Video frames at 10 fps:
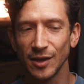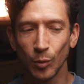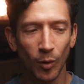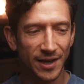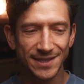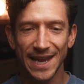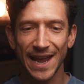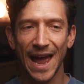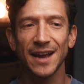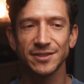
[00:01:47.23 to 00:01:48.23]
you want to
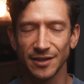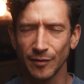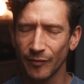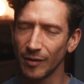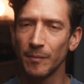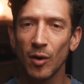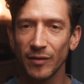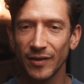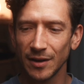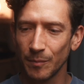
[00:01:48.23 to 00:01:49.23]
take action, you feel
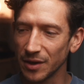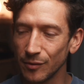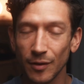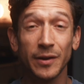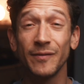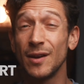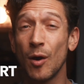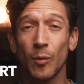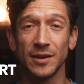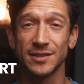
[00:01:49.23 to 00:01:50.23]
motivated, but you don't even
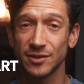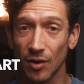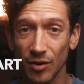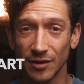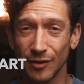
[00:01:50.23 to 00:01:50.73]
know where to start,